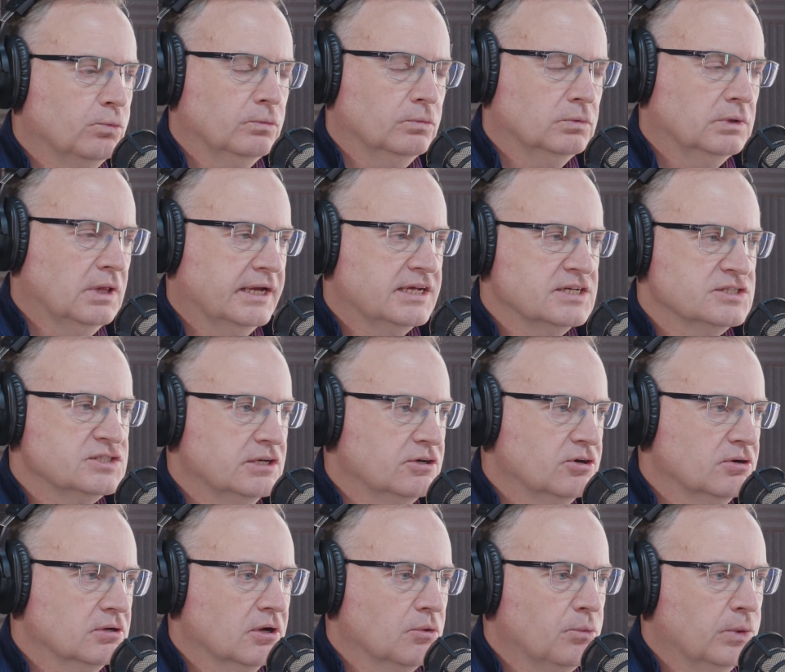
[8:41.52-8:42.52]
Like I said
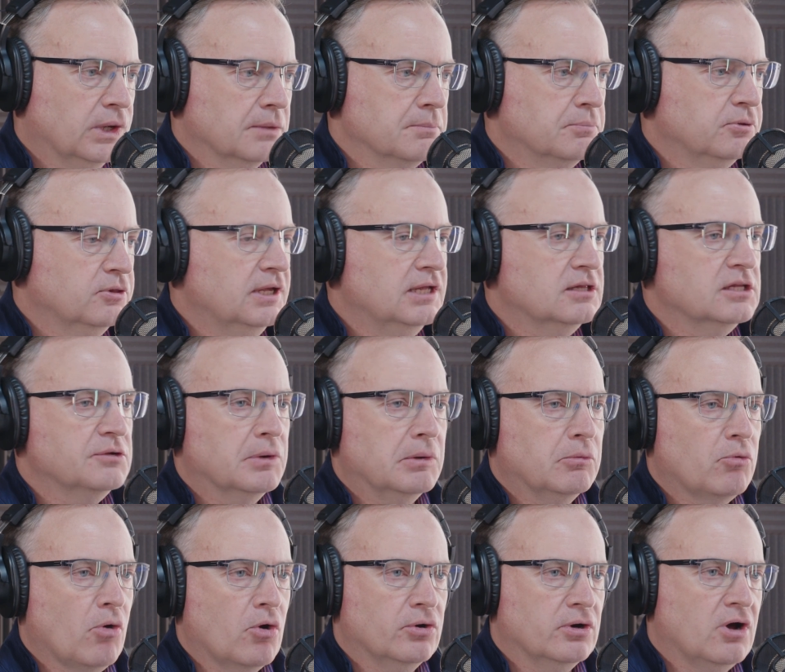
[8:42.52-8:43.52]
earlier, we completely
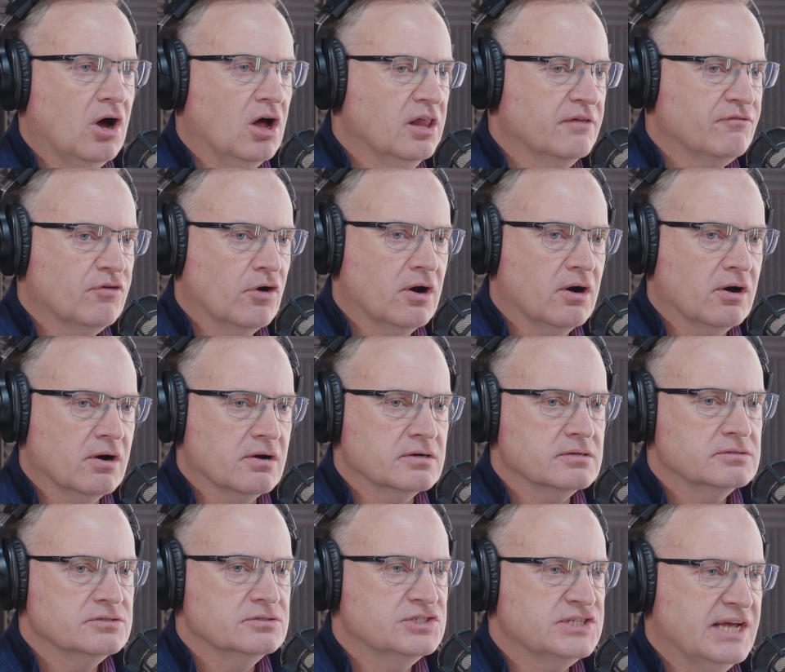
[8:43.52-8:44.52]
rewrote all of our
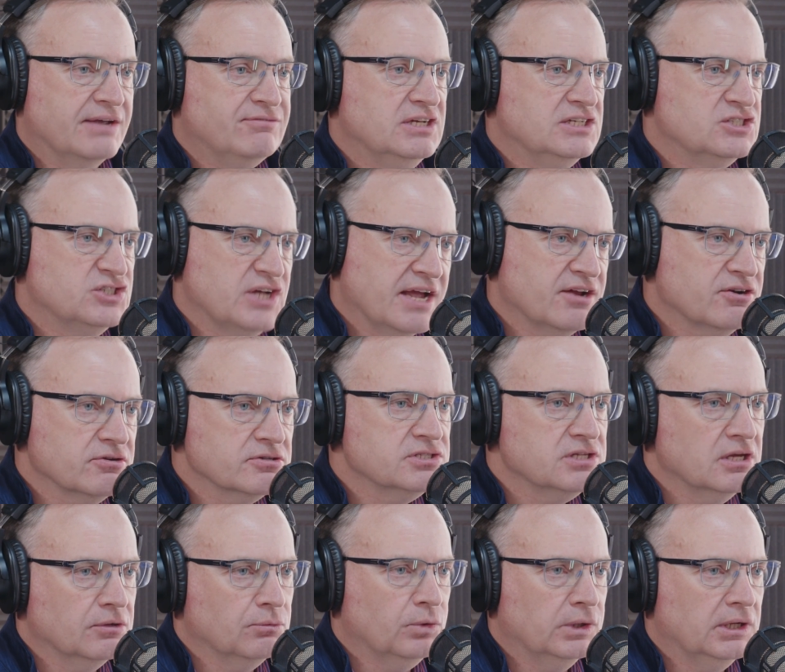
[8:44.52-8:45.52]
safety standards
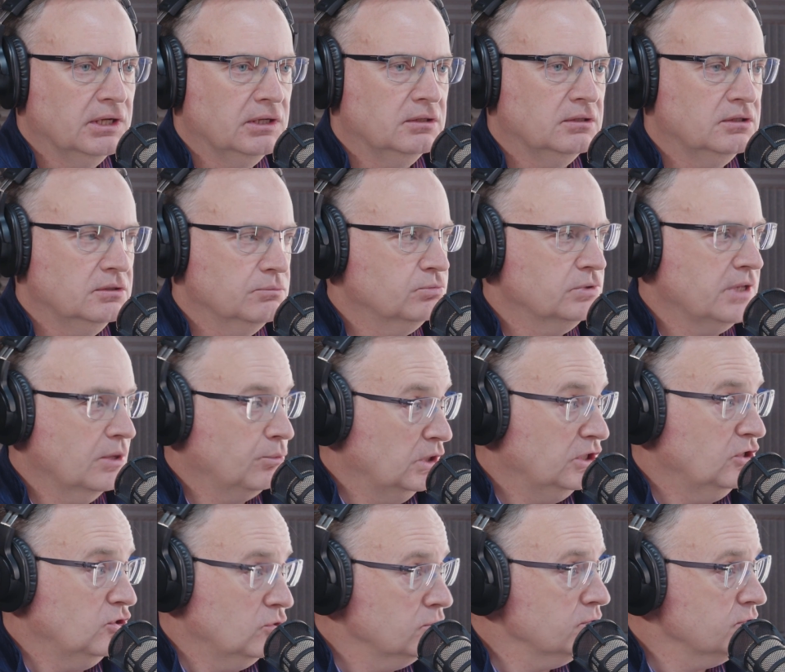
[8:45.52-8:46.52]
that we
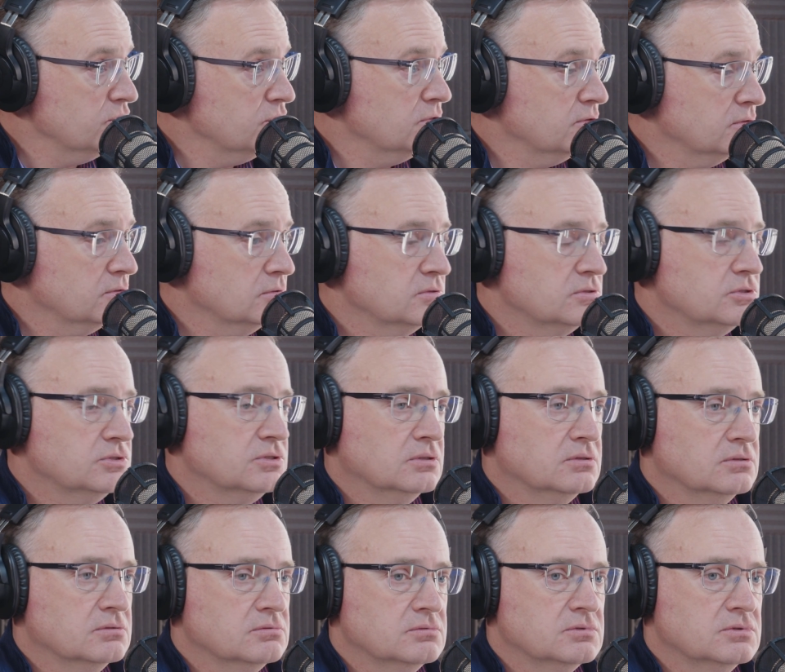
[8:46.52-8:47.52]
use
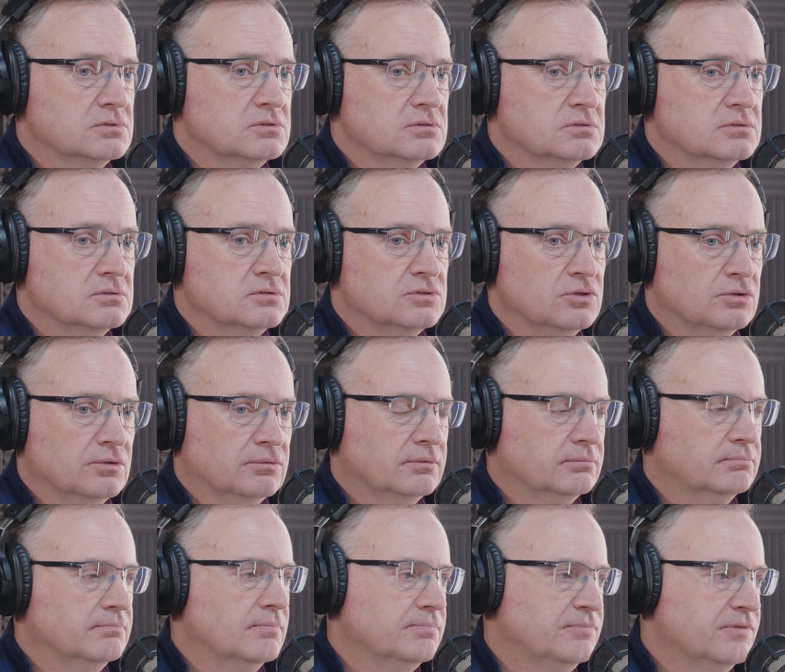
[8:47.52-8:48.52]
to
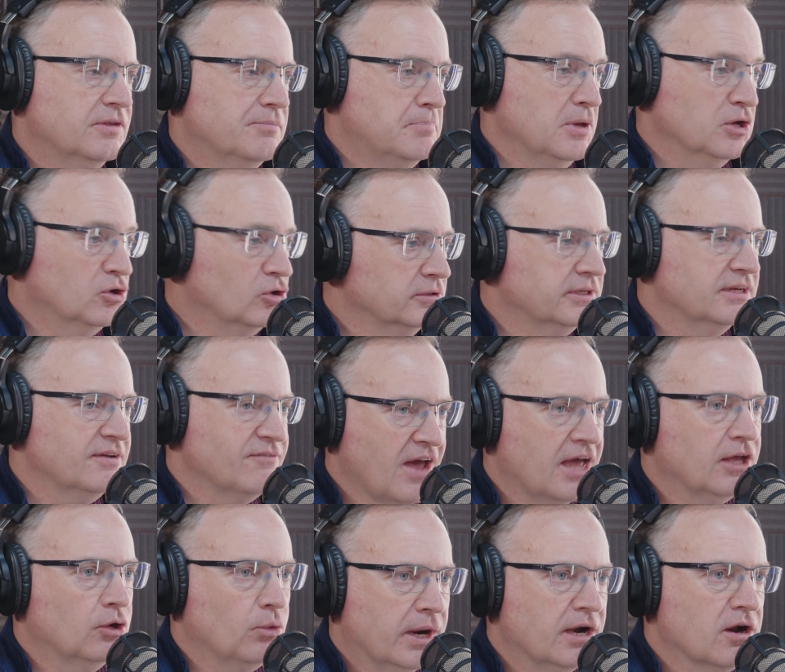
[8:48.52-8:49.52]
build and
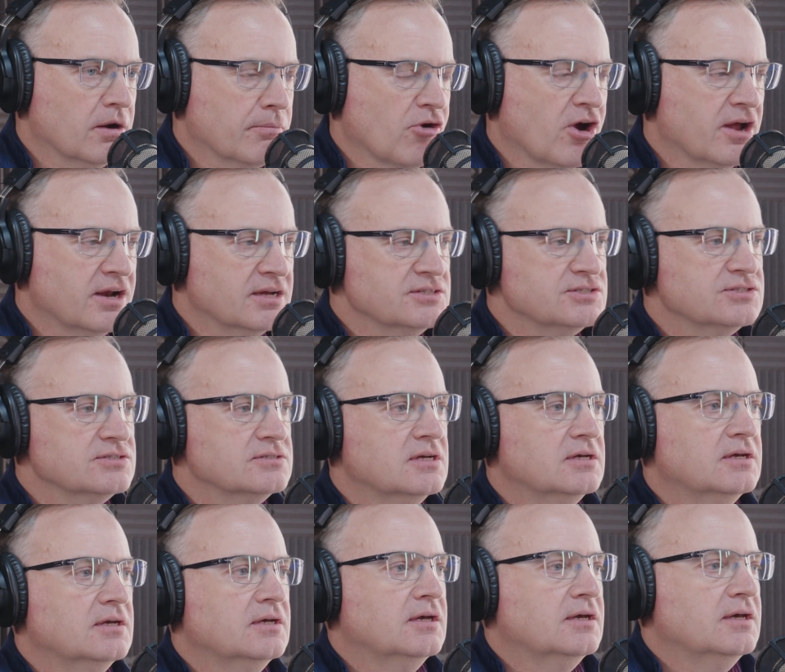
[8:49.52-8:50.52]
evaluate our products.
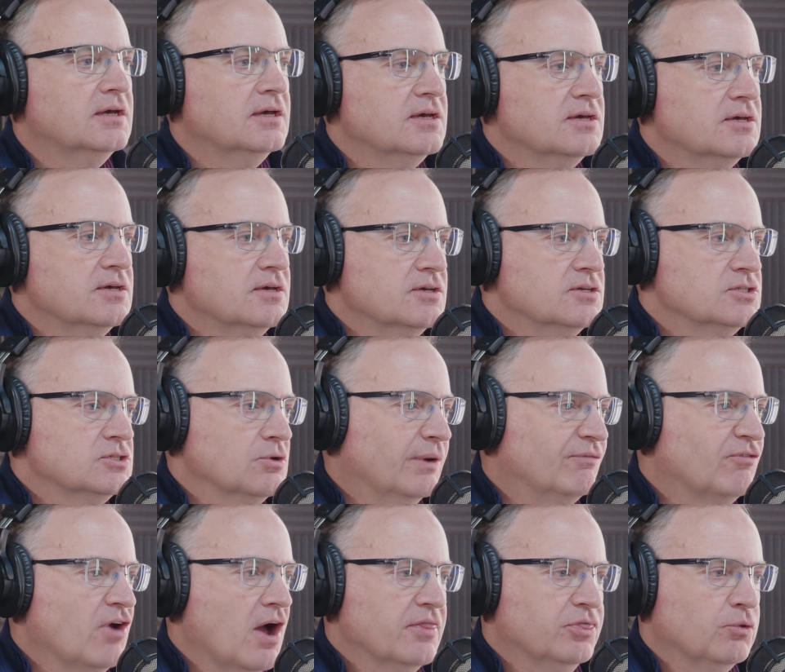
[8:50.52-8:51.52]
So we've
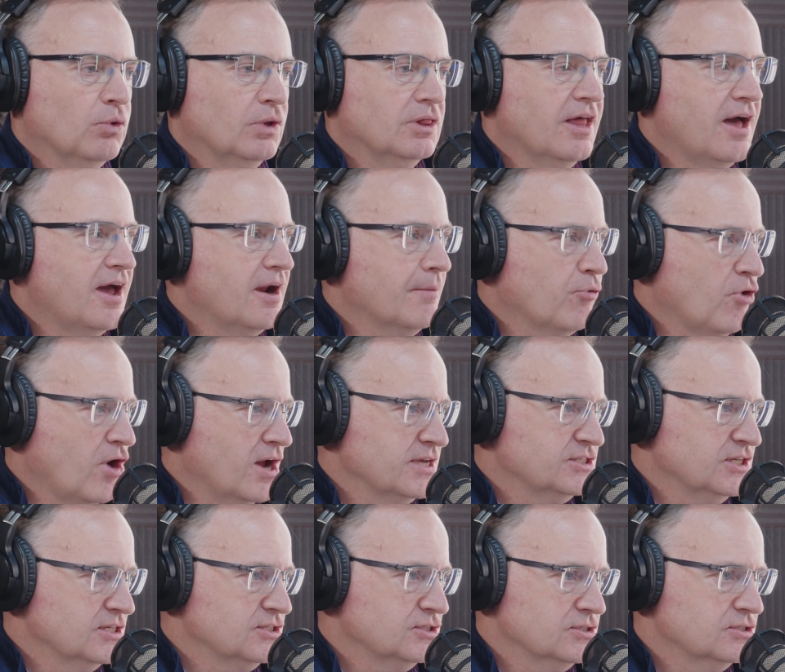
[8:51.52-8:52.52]
gone through a lot of
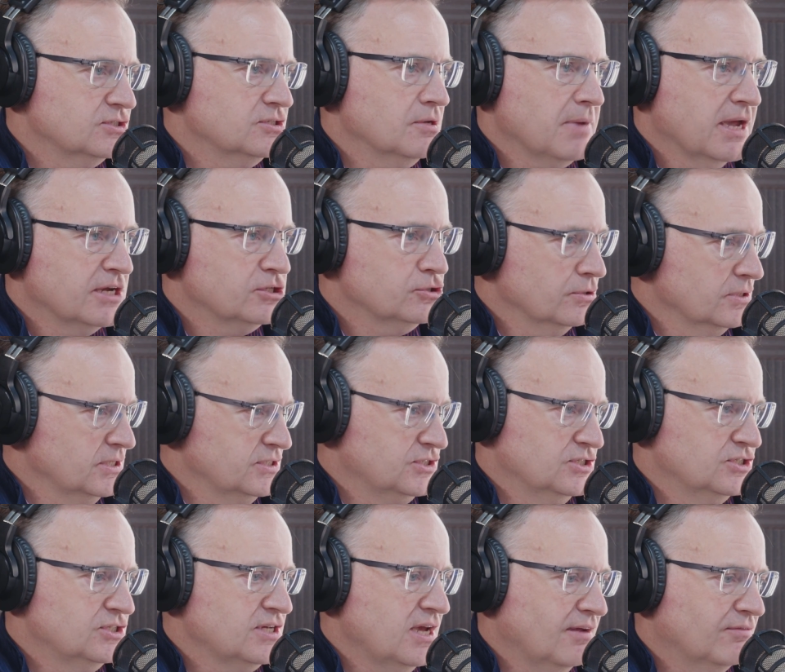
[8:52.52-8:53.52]
processes to make sure this
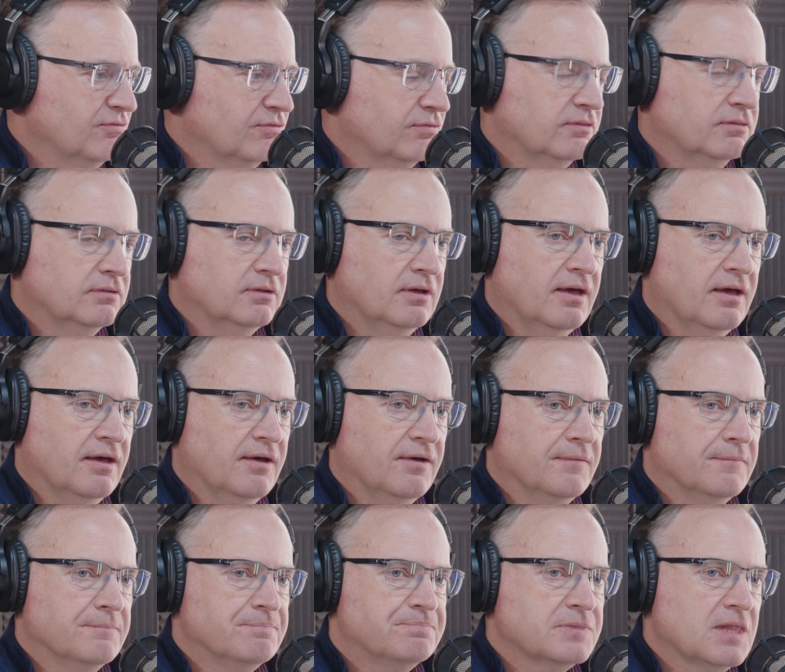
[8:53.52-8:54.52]
is safe.
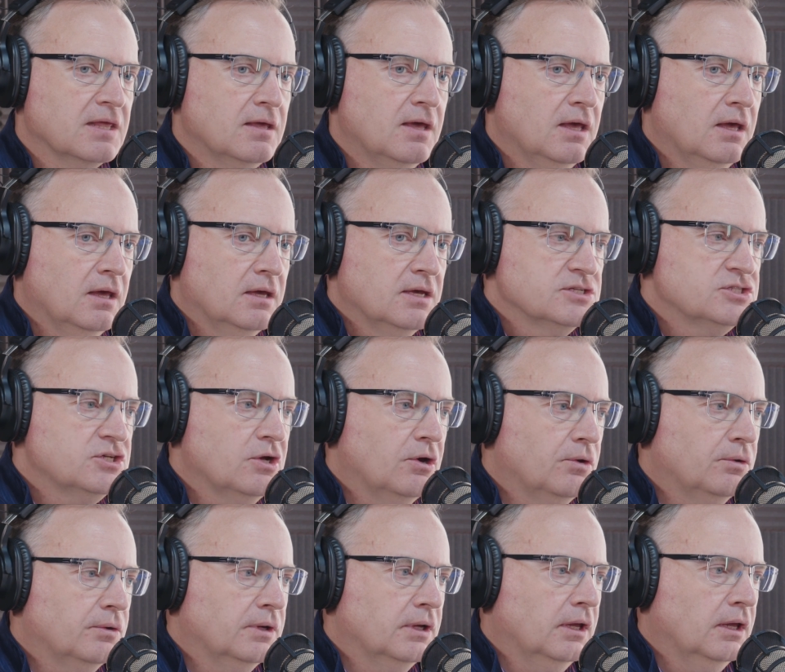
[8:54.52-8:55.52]

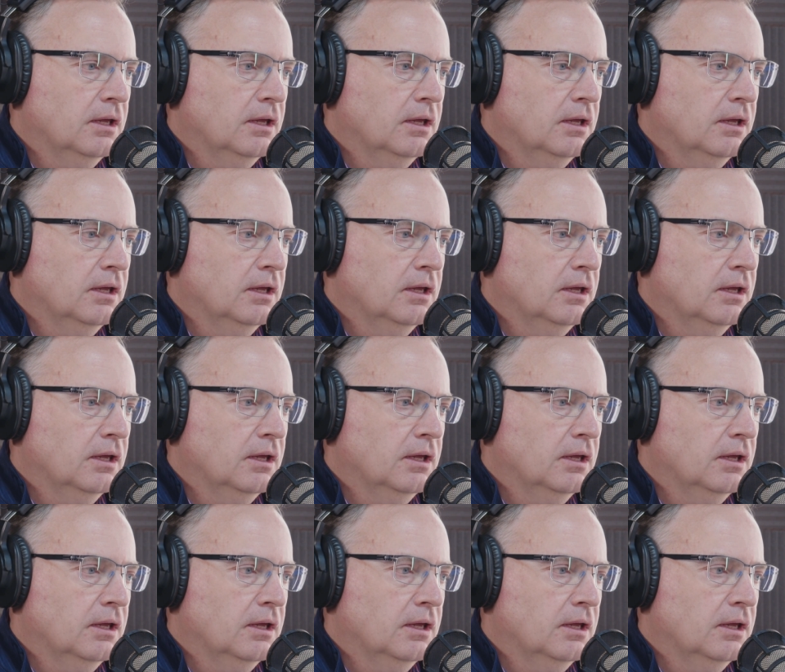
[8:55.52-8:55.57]
So